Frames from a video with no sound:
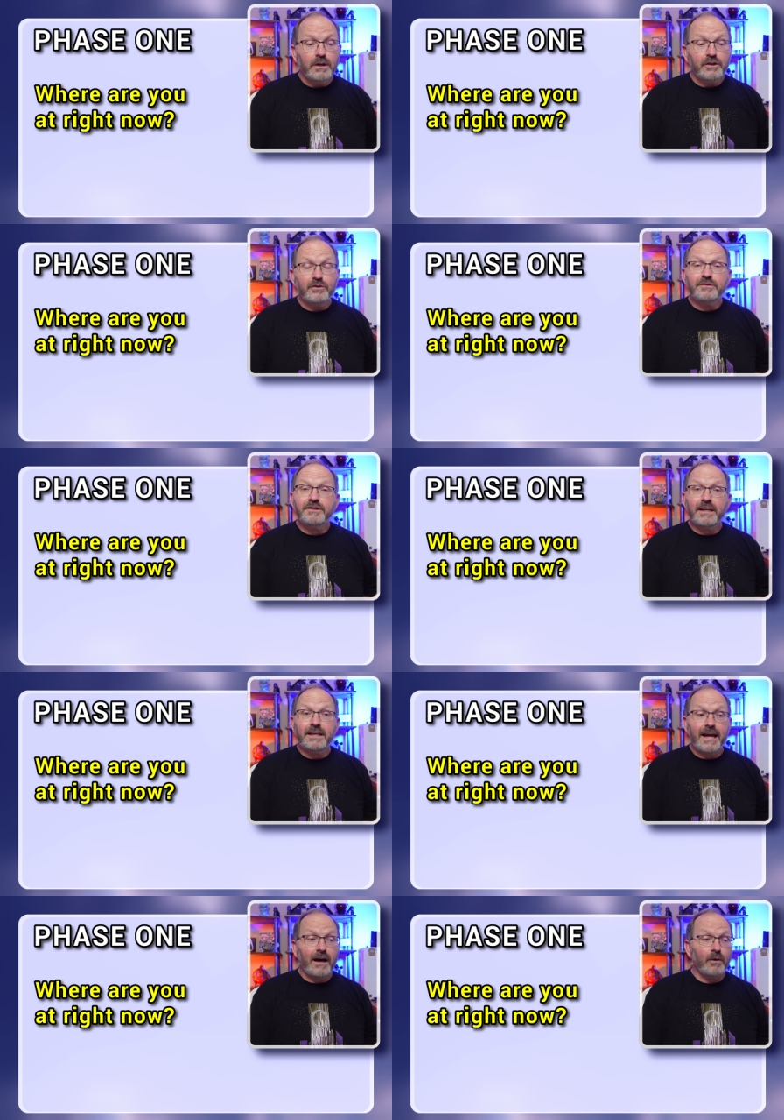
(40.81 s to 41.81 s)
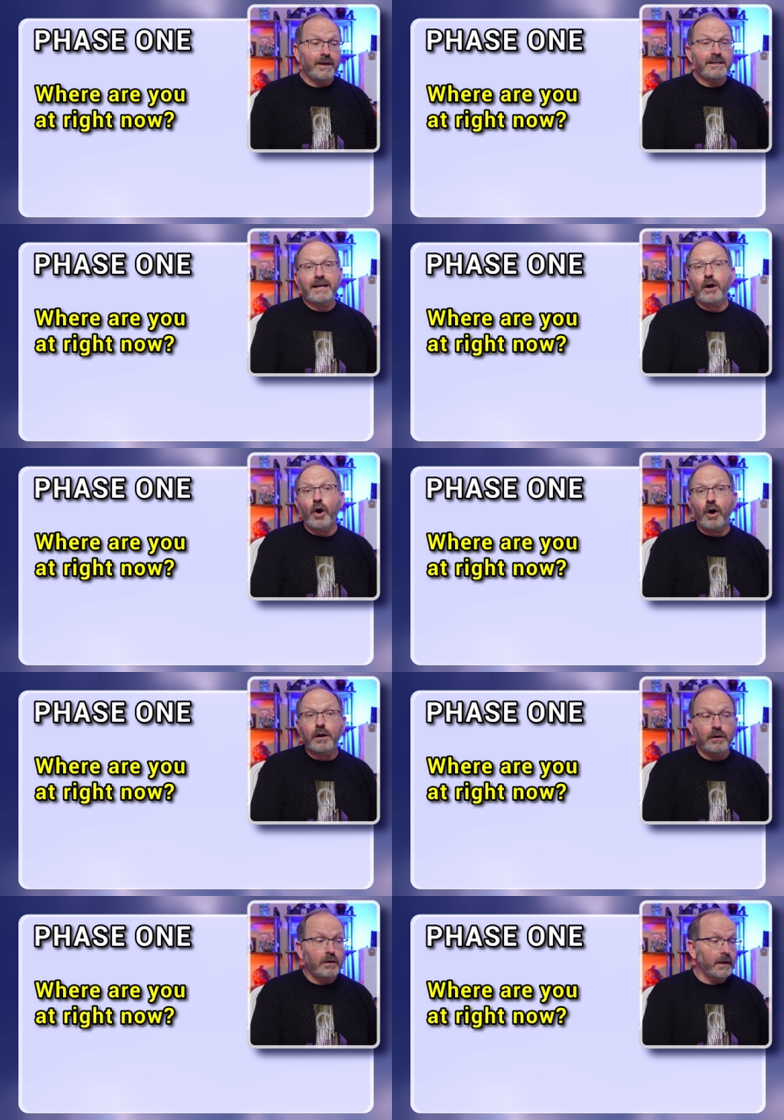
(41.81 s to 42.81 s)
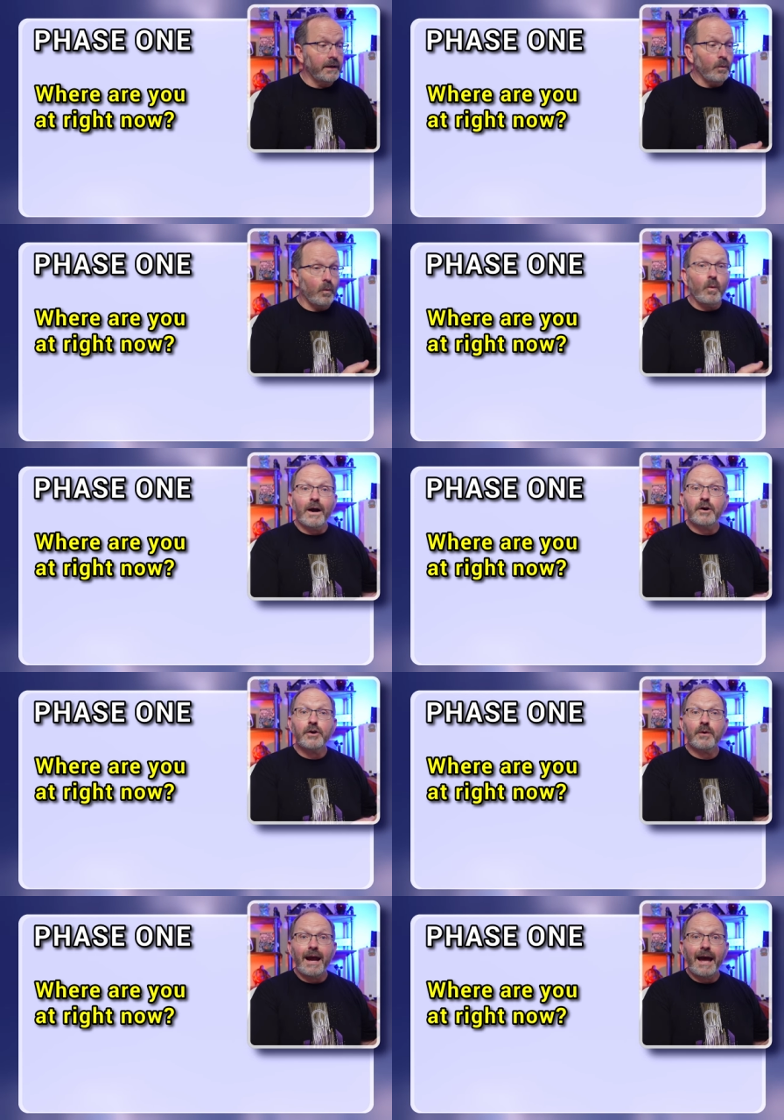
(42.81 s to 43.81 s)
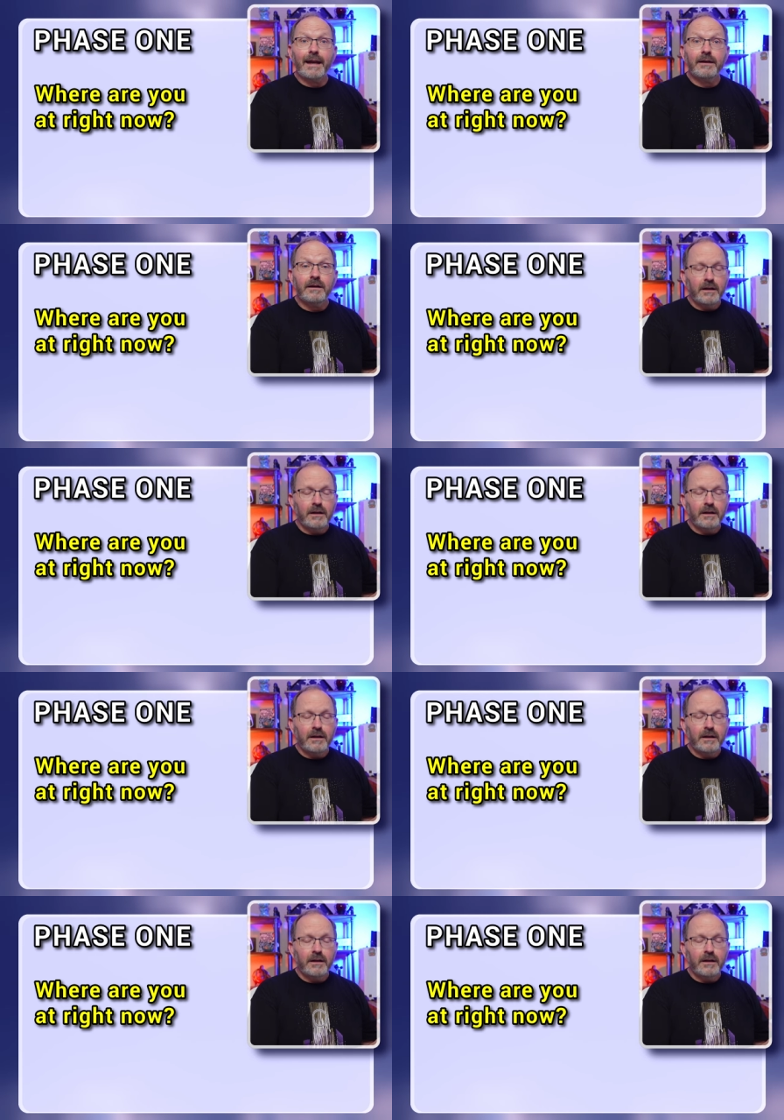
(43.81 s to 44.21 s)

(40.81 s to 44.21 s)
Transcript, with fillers: to sit down and take a hard look at where you're at.